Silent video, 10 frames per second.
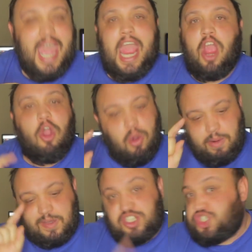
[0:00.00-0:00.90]

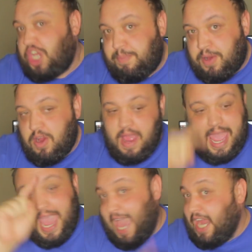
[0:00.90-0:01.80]
Heroin was cheaper,
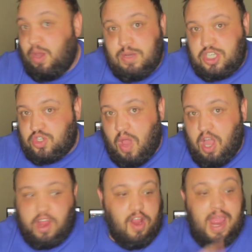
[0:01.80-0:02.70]
and it was
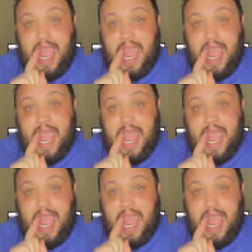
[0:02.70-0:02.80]
stronger,